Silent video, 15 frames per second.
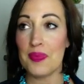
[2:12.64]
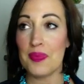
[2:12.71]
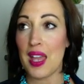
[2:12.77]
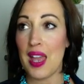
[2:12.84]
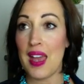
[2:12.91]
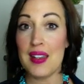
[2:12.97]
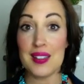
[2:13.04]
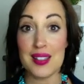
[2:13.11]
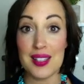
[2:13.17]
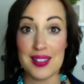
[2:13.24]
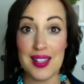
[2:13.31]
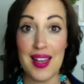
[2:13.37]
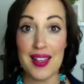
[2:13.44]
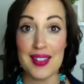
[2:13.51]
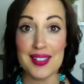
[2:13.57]
and
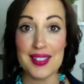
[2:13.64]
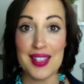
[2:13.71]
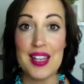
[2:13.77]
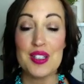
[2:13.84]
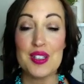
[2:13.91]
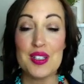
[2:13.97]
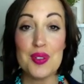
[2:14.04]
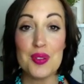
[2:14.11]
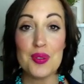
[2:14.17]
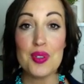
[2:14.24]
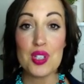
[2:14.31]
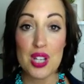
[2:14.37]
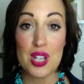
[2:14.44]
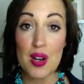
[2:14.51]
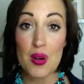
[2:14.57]
success to
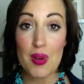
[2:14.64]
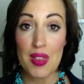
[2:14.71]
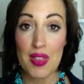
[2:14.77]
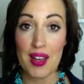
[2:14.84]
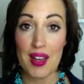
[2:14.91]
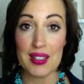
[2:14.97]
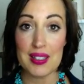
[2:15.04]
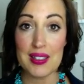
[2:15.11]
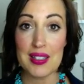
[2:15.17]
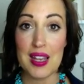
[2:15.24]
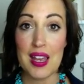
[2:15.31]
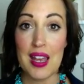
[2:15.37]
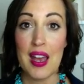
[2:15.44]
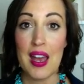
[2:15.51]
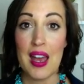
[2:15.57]
share with us.
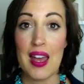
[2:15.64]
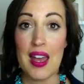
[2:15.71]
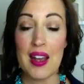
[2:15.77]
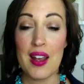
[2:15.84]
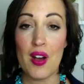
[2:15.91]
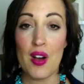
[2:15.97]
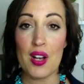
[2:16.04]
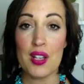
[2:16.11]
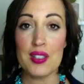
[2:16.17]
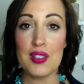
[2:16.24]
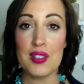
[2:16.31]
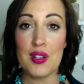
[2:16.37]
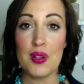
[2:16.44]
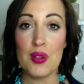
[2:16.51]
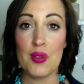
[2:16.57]
And I
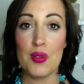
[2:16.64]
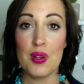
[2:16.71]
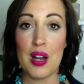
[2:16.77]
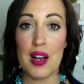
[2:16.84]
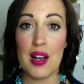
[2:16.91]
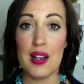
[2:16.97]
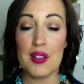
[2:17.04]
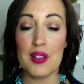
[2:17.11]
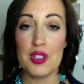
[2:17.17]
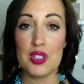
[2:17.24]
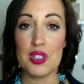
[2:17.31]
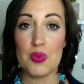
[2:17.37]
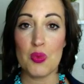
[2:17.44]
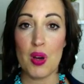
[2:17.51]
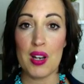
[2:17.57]
also
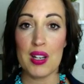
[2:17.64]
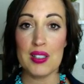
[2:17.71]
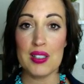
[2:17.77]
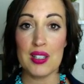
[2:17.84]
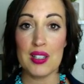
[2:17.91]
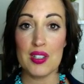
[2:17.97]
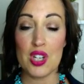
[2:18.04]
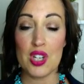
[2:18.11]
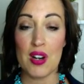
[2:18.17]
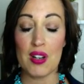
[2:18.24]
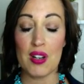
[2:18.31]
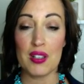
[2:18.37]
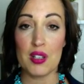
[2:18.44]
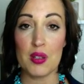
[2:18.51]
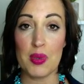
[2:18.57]
just wanted to share
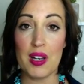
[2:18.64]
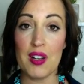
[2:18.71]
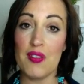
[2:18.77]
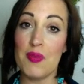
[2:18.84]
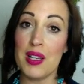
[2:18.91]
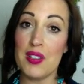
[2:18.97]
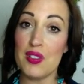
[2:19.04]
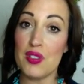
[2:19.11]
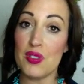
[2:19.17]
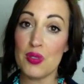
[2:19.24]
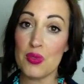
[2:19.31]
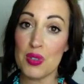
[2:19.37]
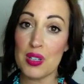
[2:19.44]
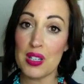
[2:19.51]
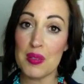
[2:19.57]
a little bit of my
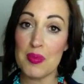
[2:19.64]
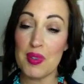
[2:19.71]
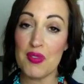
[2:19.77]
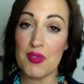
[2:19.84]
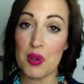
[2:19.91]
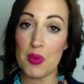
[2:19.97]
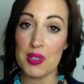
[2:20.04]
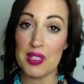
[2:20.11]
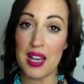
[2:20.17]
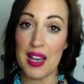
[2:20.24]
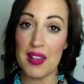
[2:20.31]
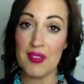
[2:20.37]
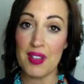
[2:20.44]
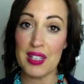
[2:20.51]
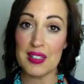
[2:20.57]
story before we
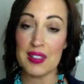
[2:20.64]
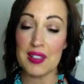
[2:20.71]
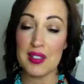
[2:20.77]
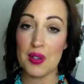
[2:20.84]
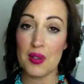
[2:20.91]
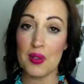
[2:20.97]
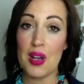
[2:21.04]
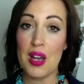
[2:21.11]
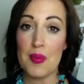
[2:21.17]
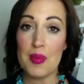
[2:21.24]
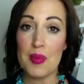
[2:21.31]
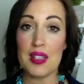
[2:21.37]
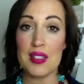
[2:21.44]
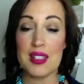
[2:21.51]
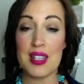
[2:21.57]
dive in. So
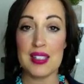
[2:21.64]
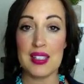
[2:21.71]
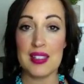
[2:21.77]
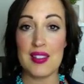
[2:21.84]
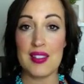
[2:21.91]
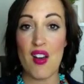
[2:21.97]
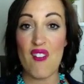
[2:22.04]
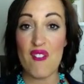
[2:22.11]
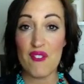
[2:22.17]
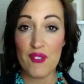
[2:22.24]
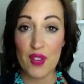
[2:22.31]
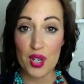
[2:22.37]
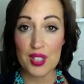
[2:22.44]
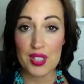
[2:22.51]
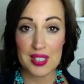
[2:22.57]
because this is the
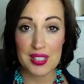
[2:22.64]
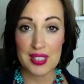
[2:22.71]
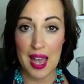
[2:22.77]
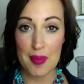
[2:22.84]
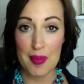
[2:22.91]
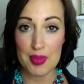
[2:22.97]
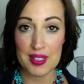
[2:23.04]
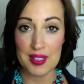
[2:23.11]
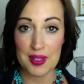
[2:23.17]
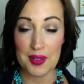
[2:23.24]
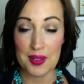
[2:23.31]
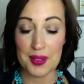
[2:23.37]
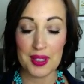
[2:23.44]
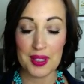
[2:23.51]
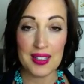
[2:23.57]
first
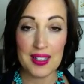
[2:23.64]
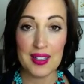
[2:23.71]
episode,